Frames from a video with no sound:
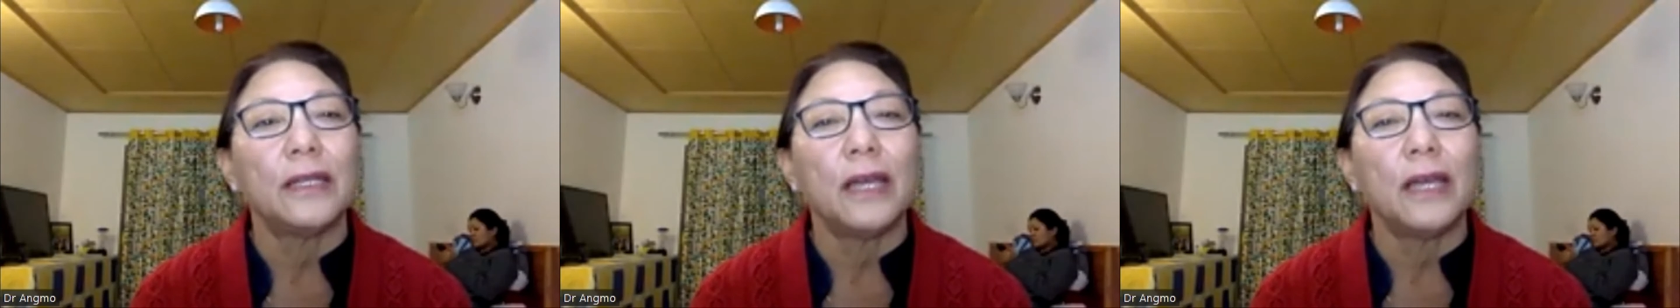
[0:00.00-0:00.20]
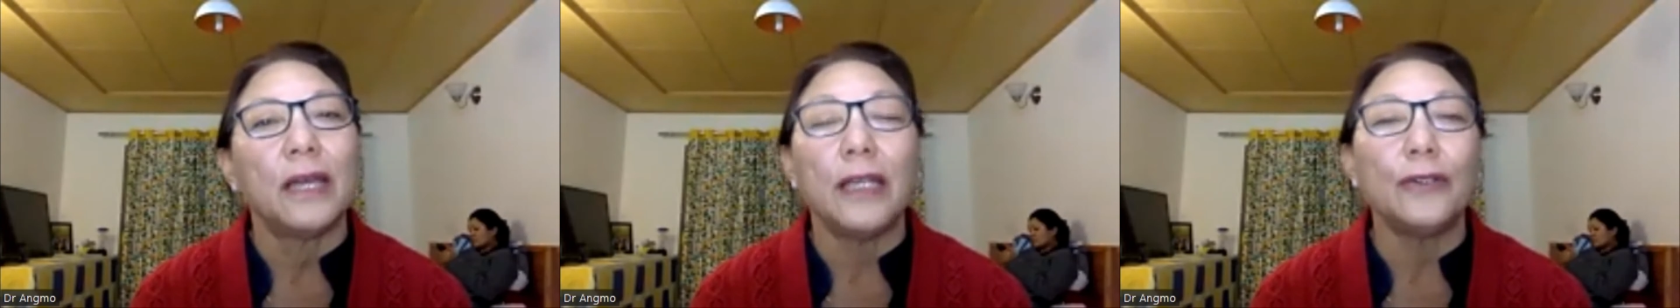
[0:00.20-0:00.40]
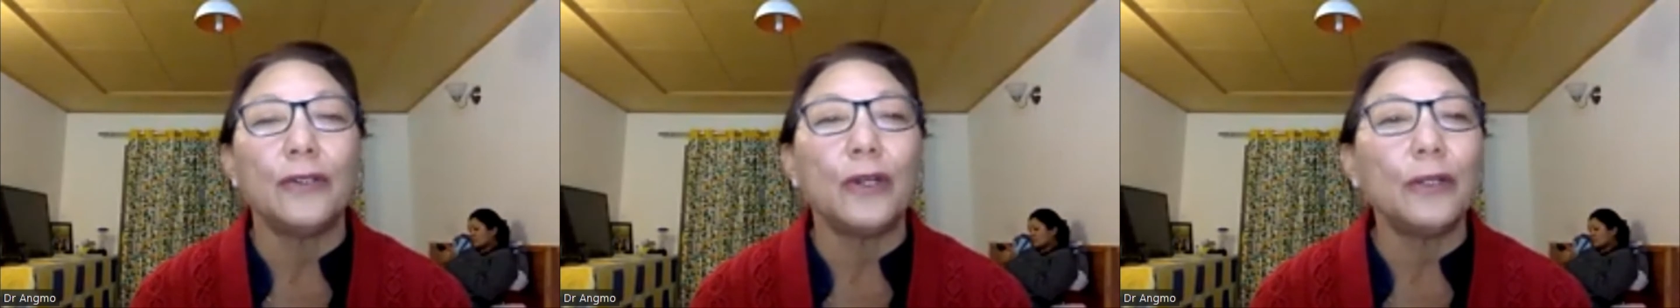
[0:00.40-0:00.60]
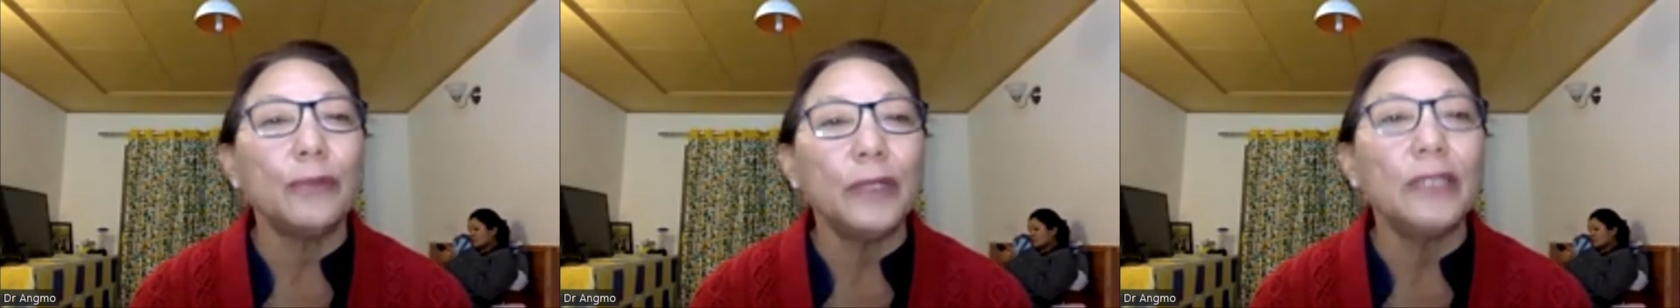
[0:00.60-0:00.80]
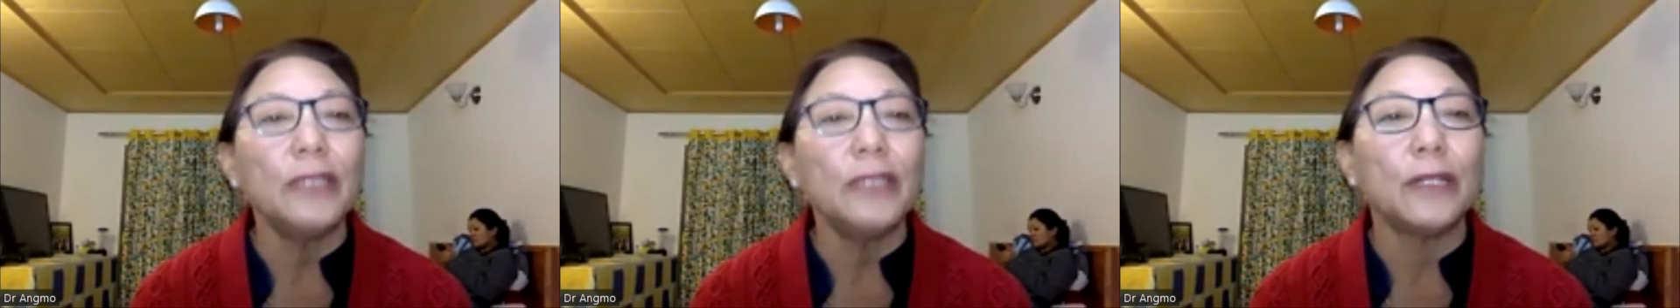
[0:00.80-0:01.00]
I do not
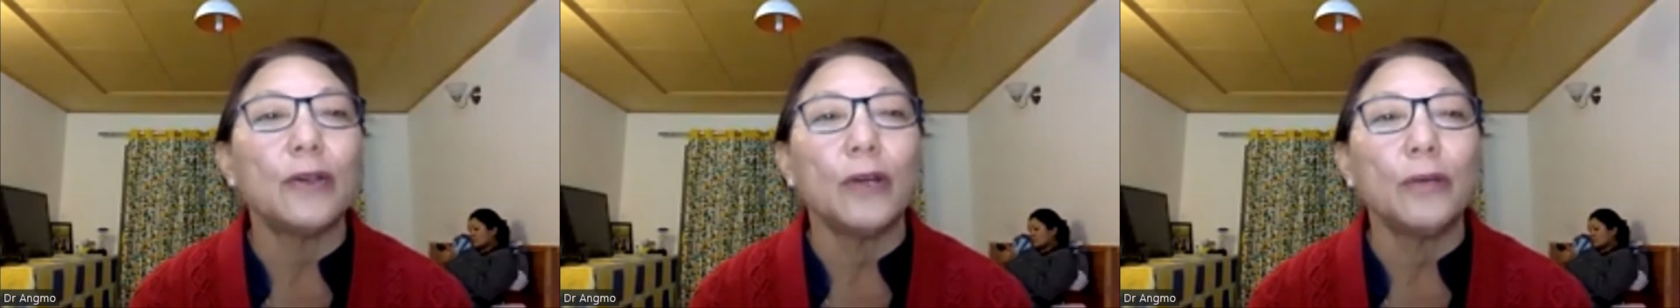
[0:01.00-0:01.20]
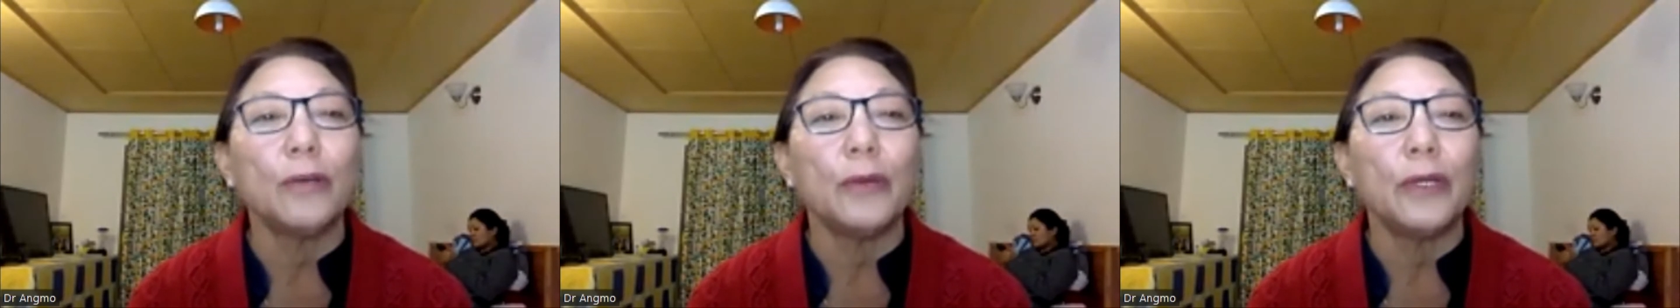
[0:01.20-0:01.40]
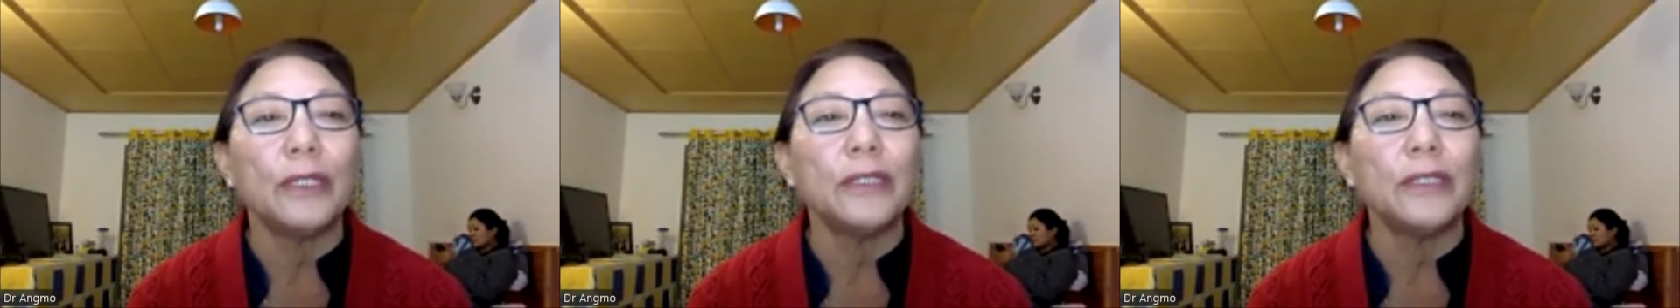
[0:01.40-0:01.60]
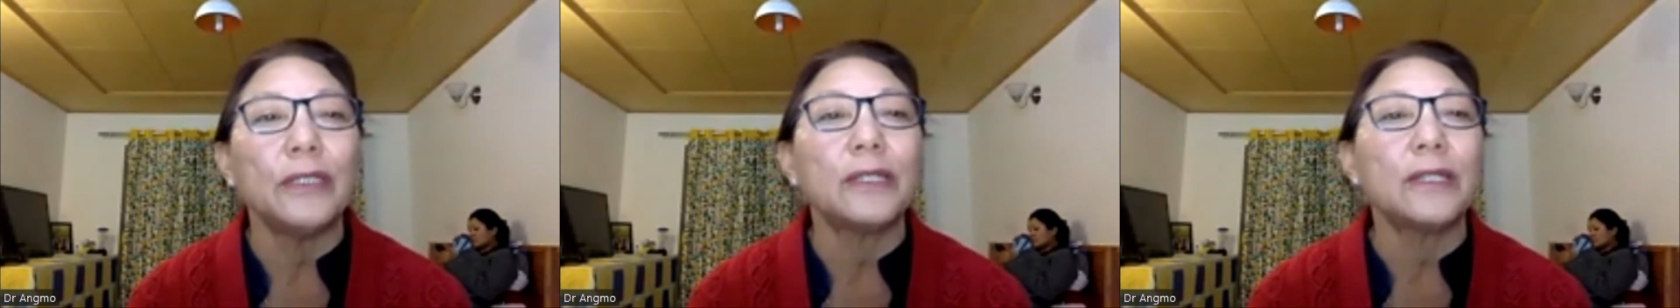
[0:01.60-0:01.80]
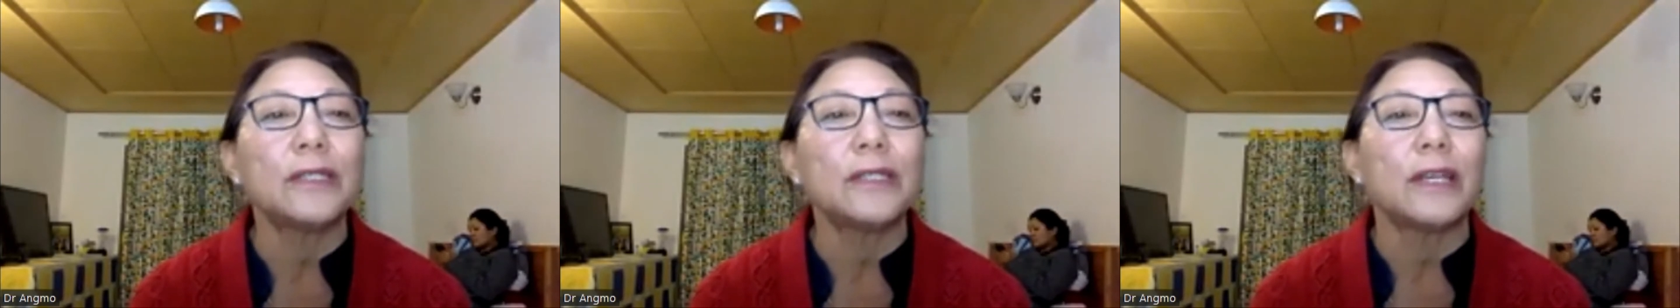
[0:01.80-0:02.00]
mean that all
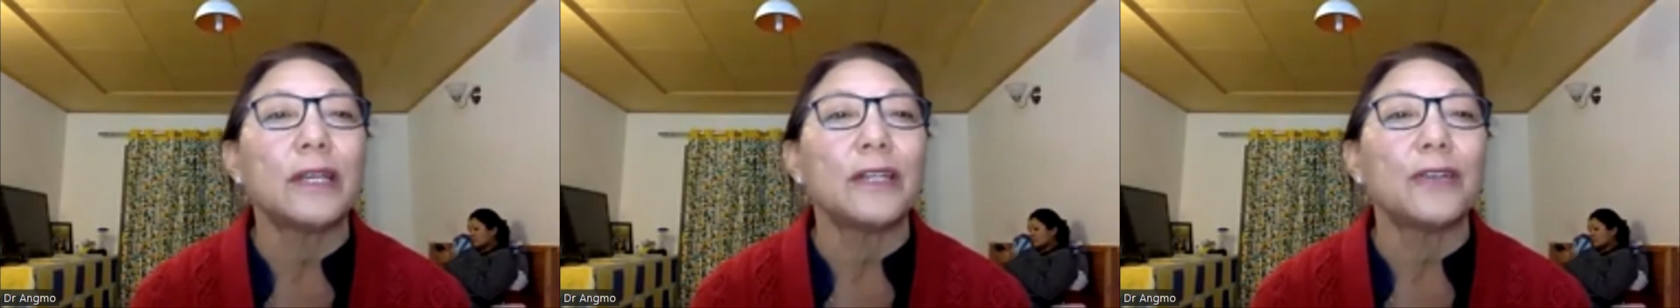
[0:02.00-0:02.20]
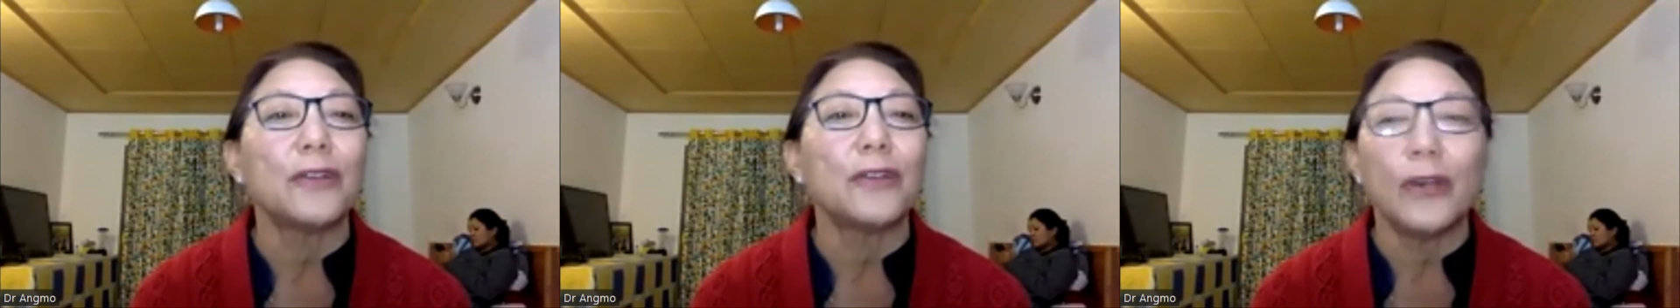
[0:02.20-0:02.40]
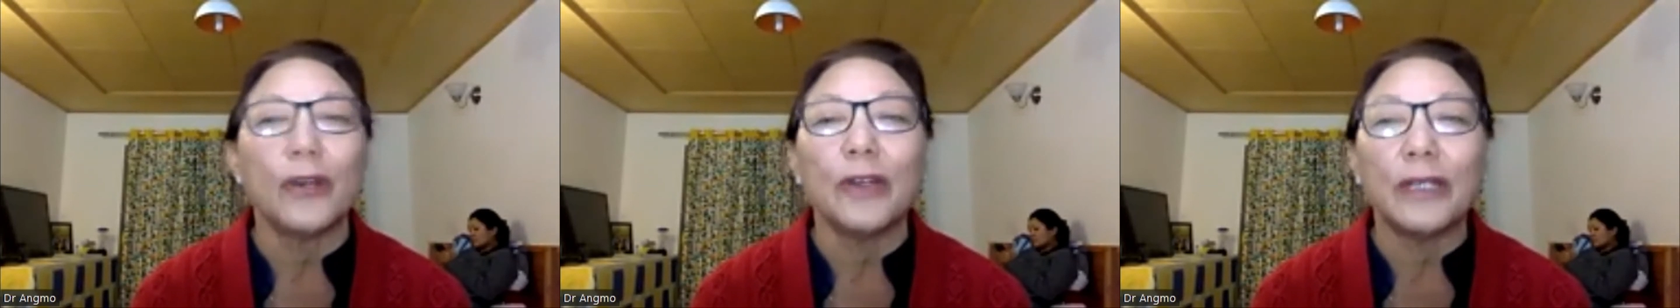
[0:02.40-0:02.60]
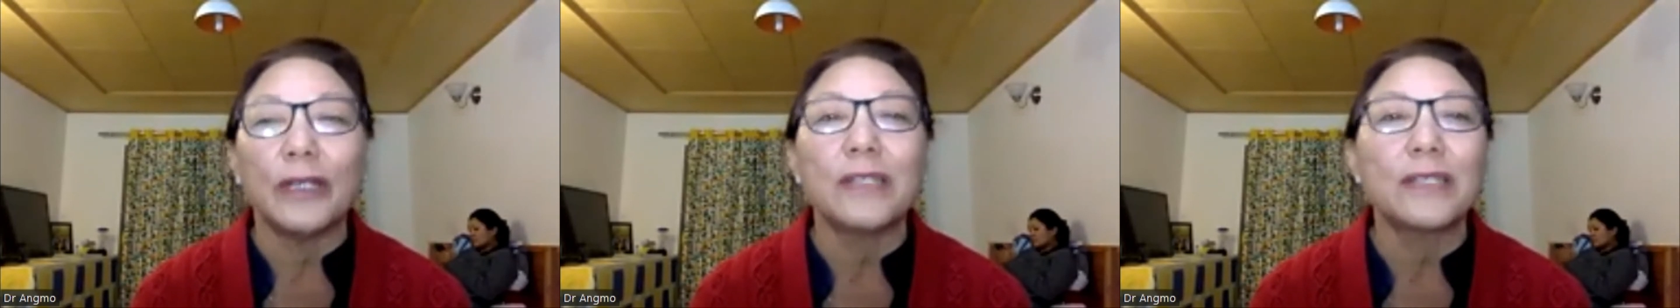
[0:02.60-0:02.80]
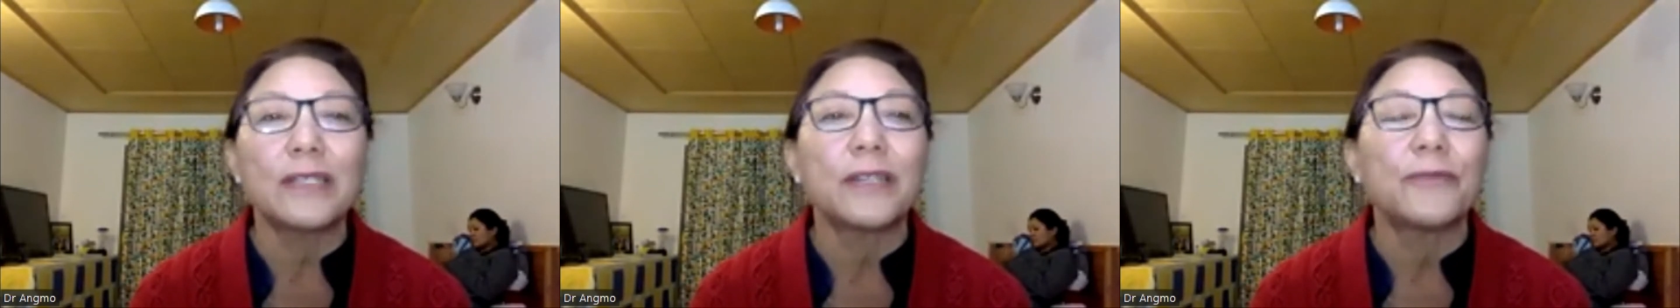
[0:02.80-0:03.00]
politicians are not
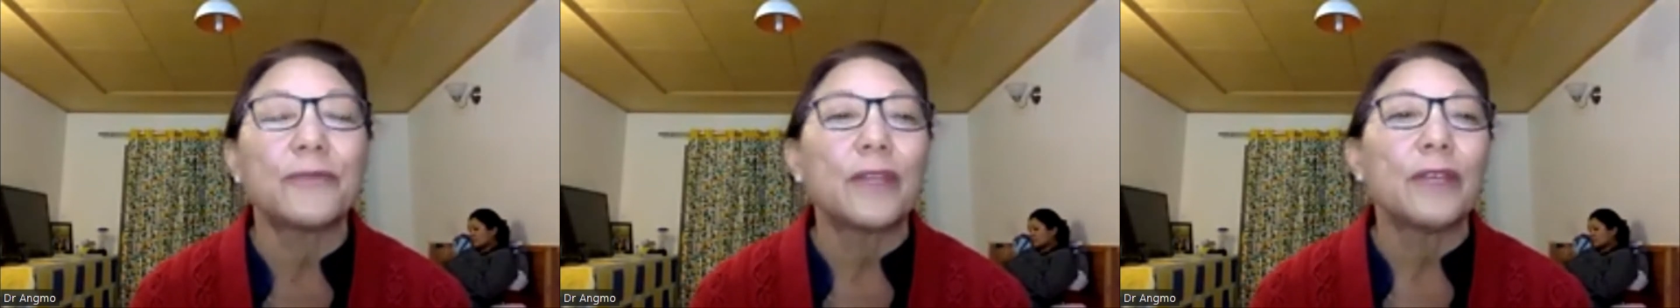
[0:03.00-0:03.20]
honest.